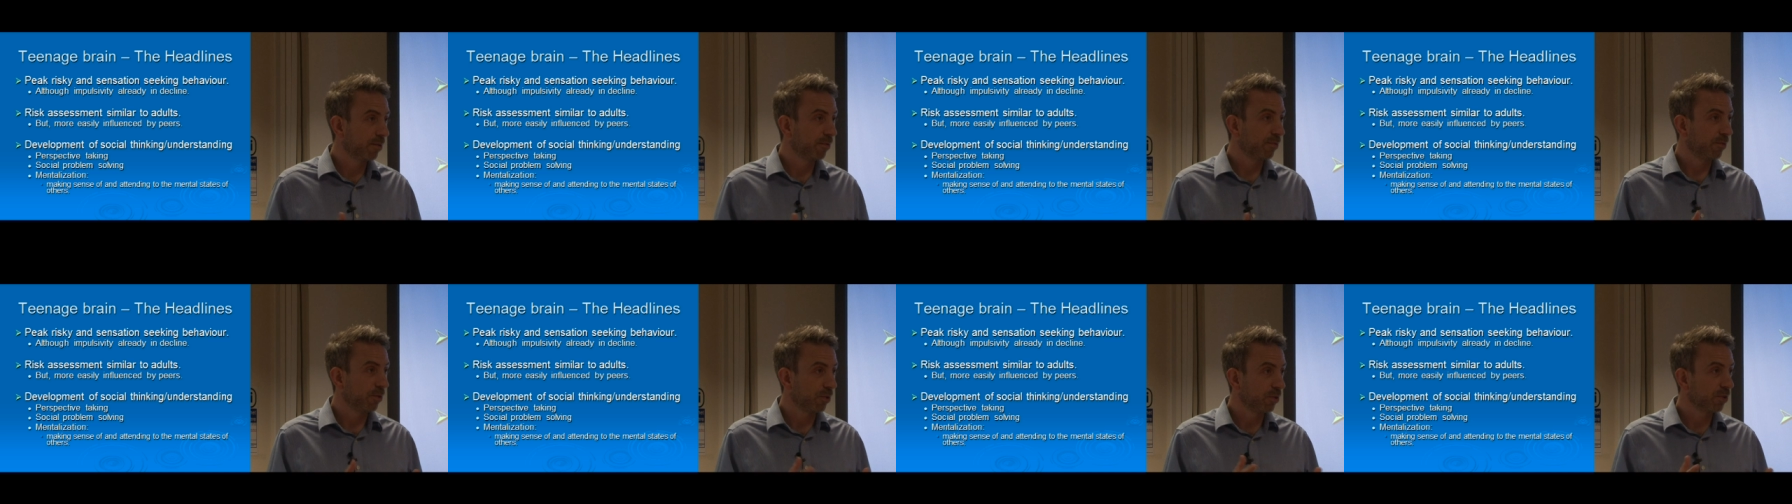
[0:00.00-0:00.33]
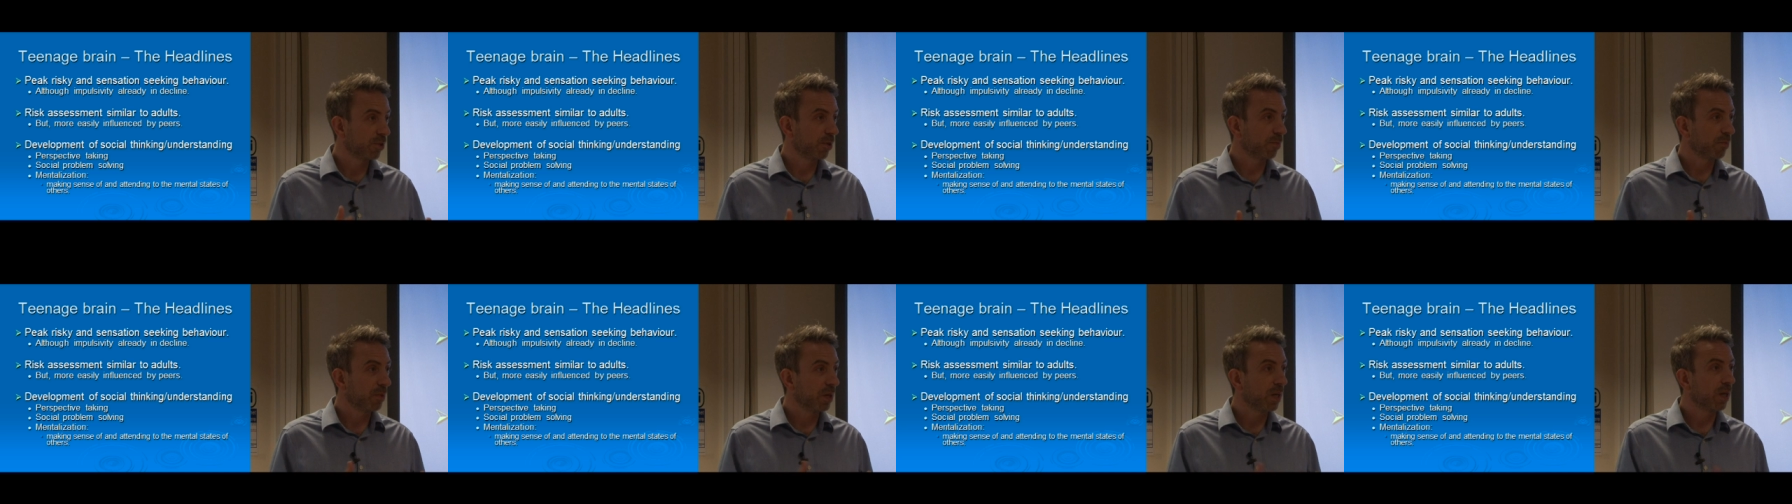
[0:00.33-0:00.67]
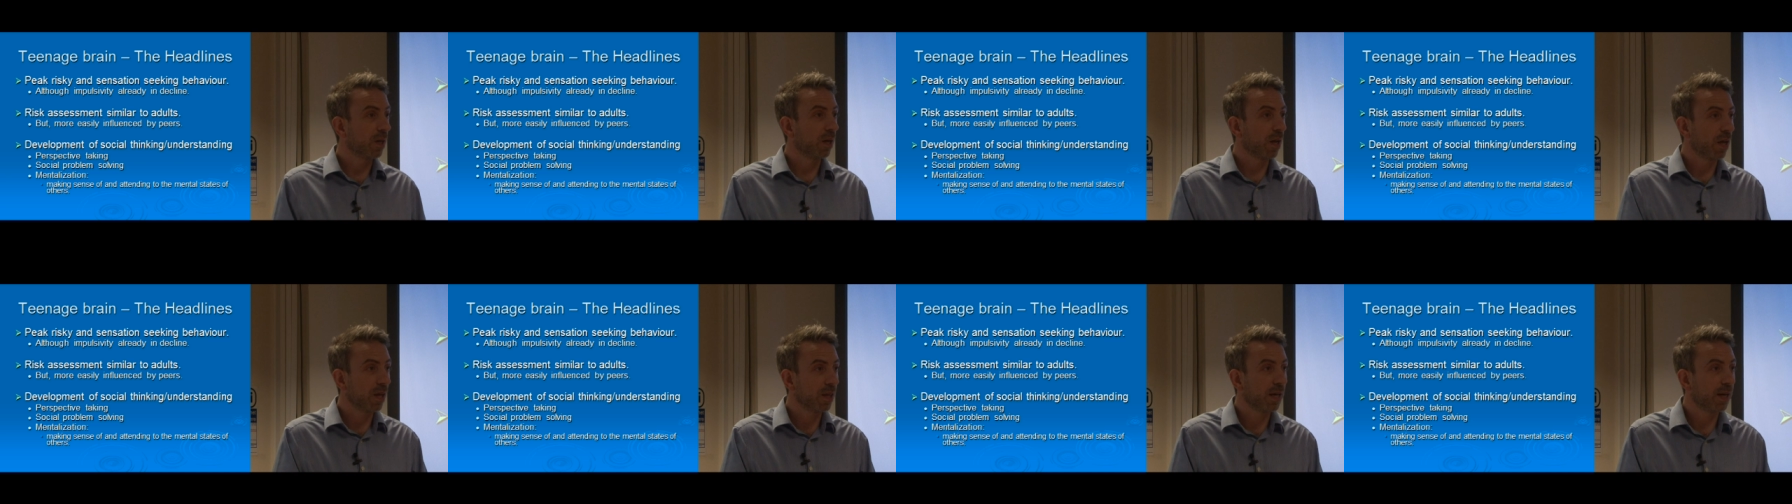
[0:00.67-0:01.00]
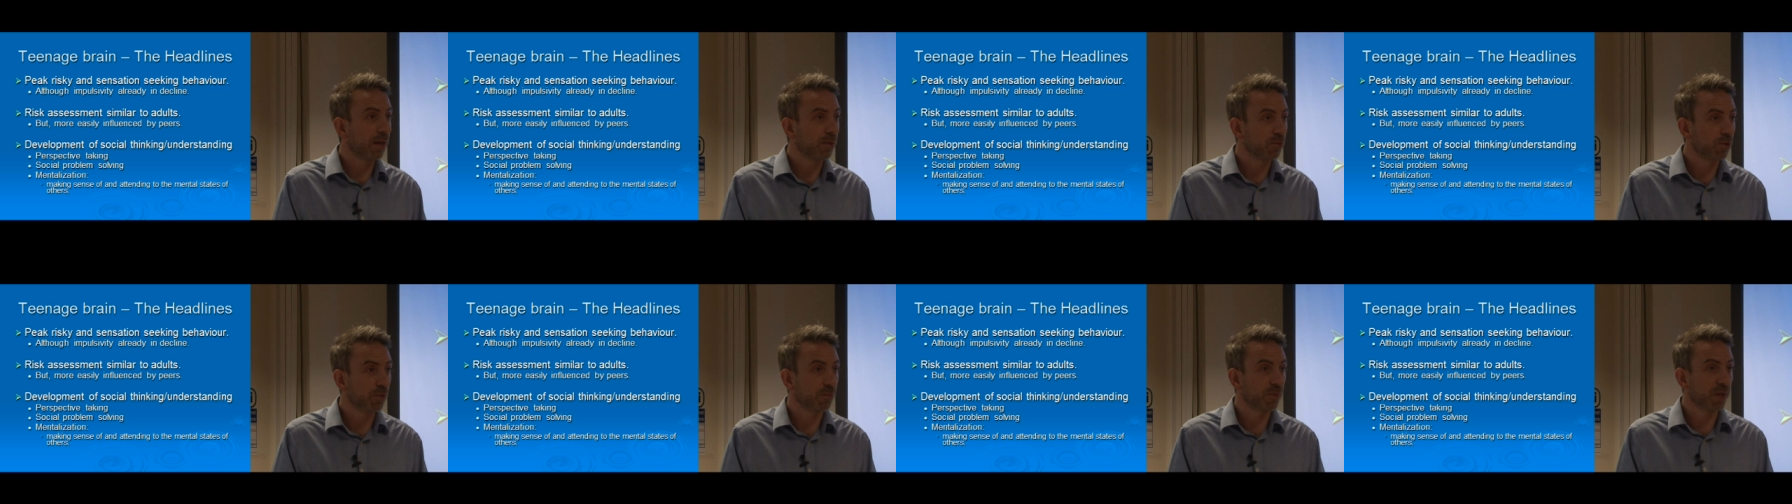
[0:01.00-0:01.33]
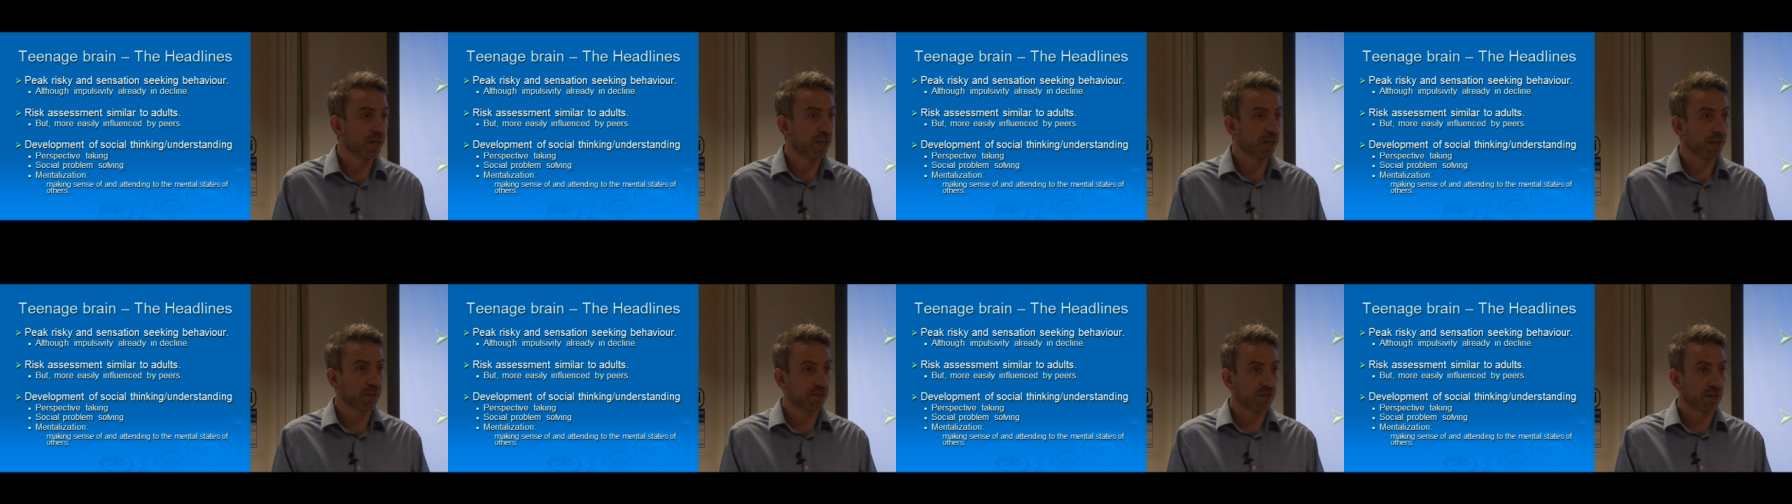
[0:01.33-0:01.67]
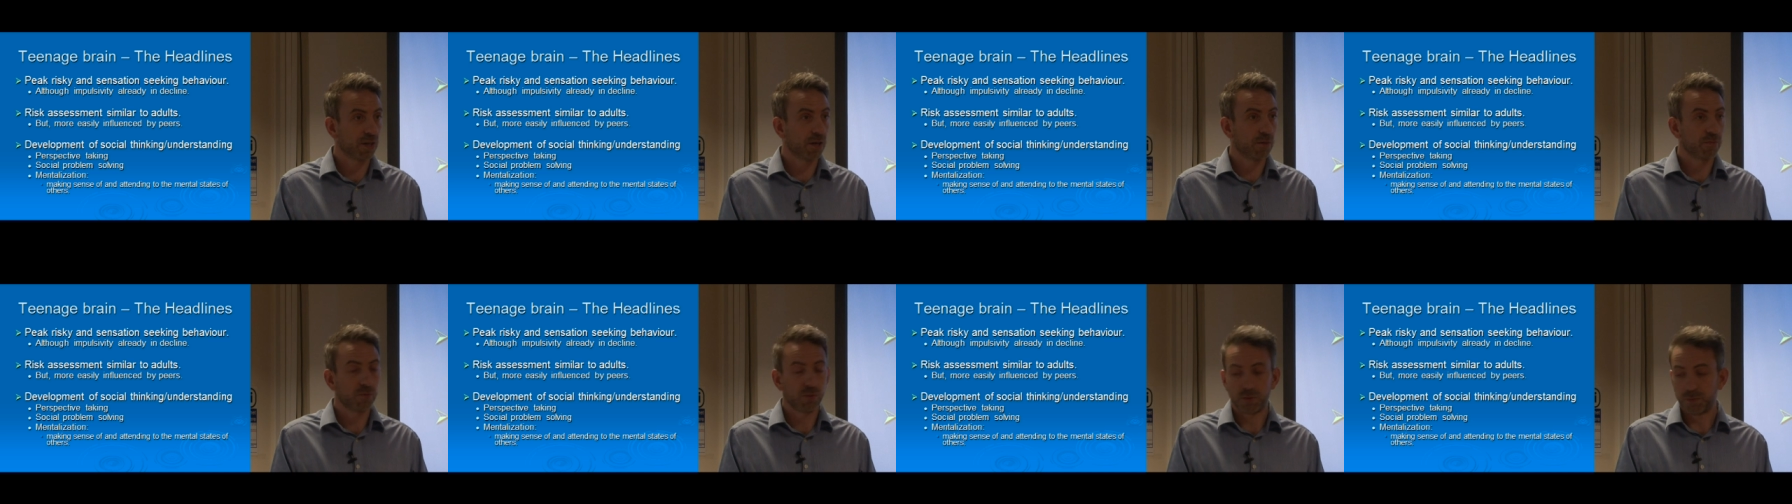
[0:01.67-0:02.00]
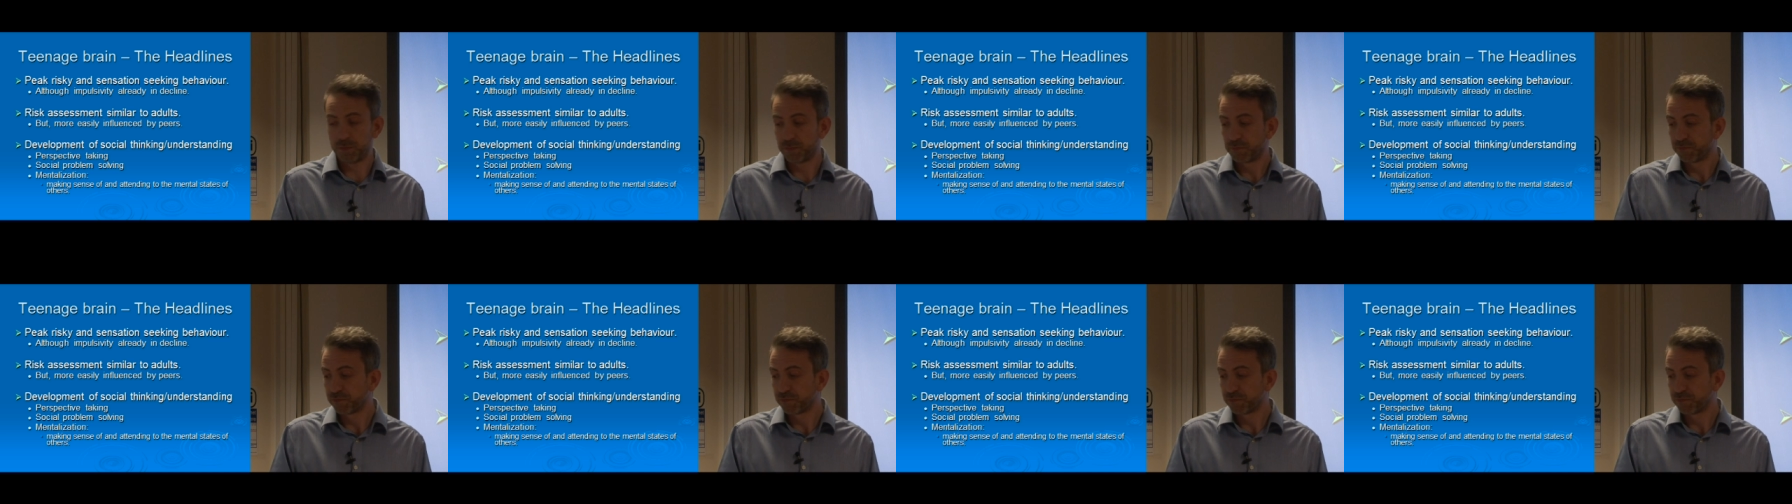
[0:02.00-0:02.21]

or something like that would be an example.